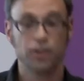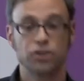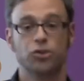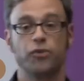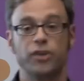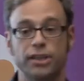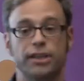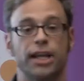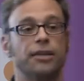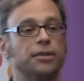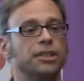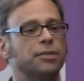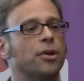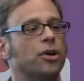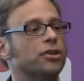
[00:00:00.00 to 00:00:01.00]
So that
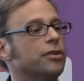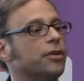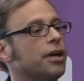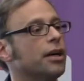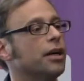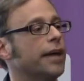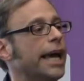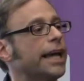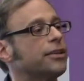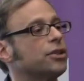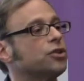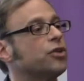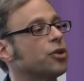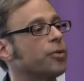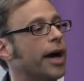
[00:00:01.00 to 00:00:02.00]
is about
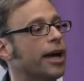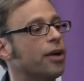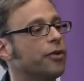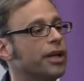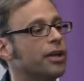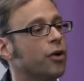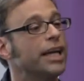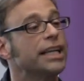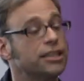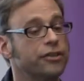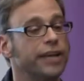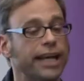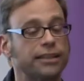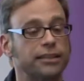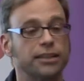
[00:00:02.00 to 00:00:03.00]
interactors
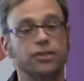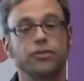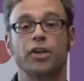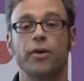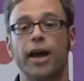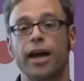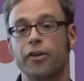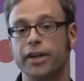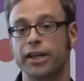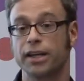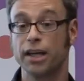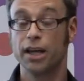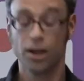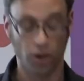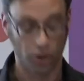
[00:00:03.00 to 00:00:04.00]

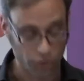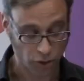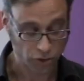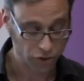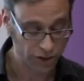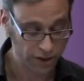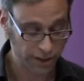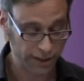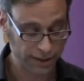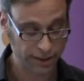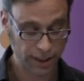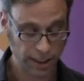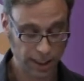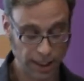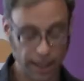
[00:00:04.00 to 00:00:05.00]
requiring a
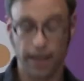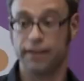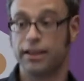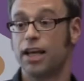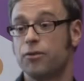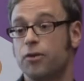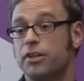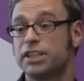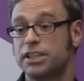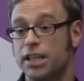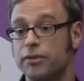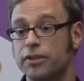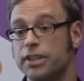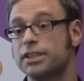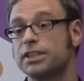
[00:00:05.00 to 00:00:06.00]
consciousness, and therefore this
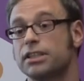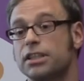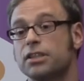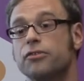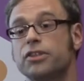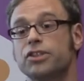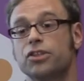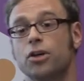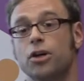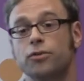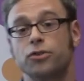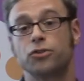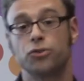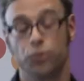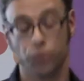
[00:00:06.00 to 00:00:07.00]
level is still
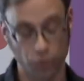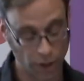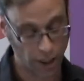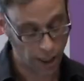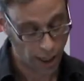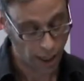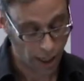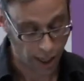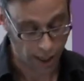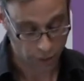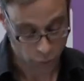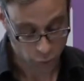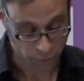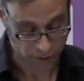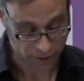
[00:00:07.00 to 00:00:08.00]
reserved to
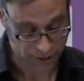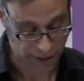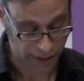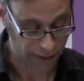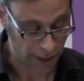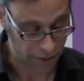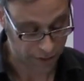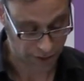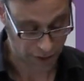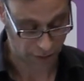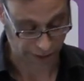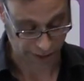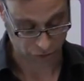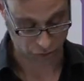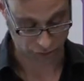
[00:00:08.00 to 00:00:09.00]
humans and their
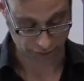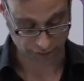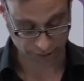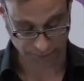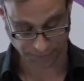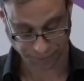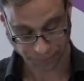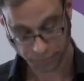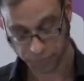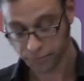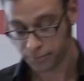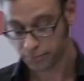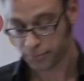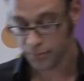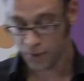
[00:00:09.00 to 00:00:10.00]
interactions,
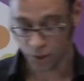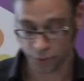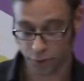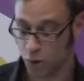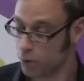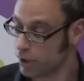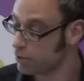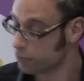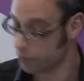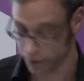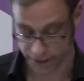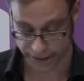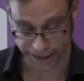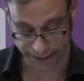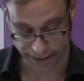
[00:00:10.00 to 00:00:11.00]
following
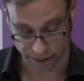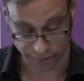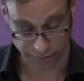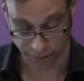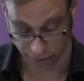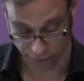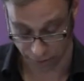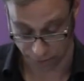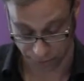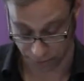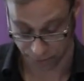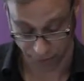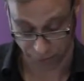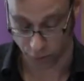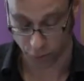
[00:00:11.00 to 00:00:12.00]
Van
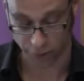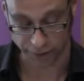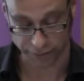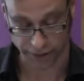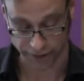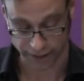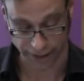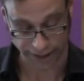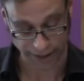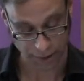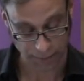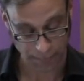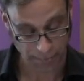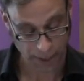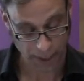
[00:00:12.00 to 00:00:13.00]
Dijk.
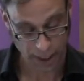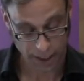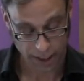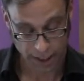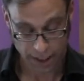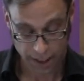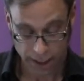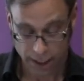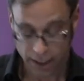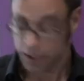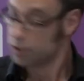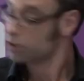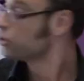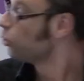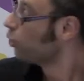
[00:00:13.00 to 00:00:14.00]

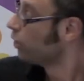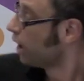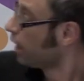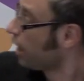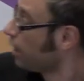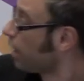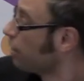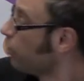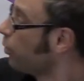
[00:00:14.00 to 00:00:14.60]
So in other